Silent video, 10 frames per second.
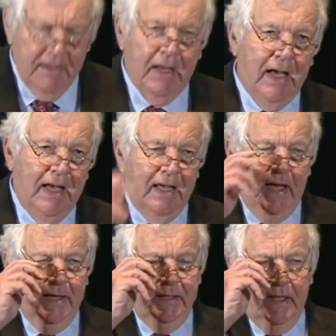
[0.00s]

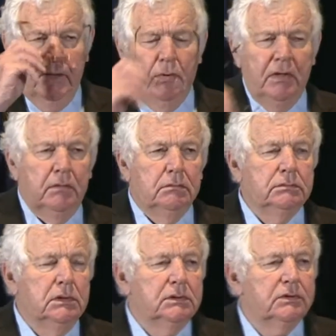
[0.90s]
I want to
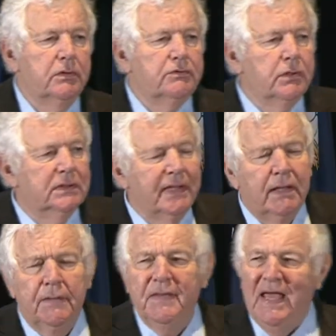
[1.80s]
sort of drill down
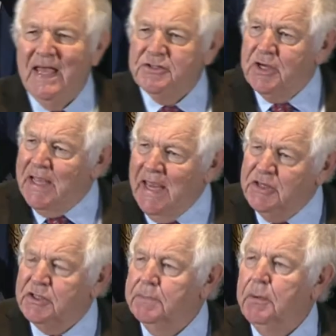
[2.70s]
on the
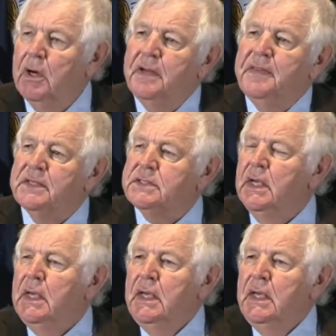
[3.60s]
education part of this,